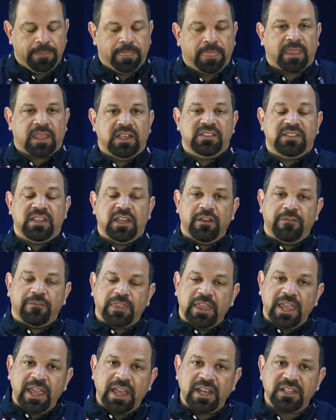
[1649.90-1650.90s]
is that if
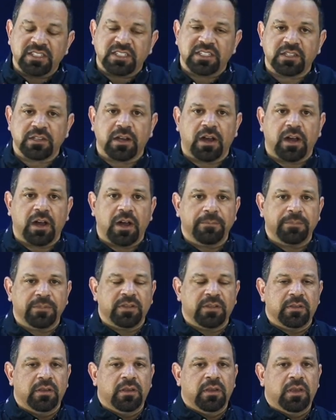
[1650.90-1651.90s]
they had
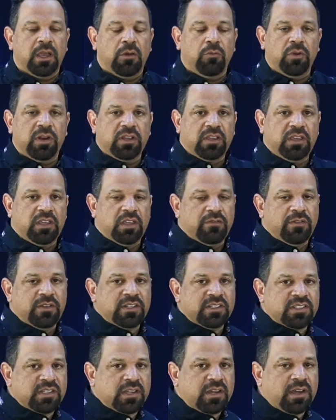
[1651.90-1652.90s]
stopped, it would have
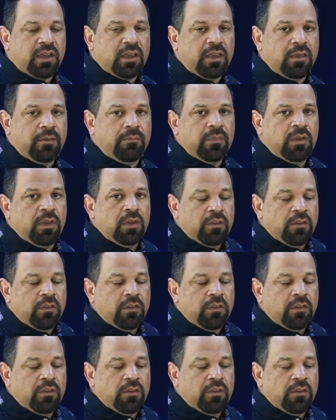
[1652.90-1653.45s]
given time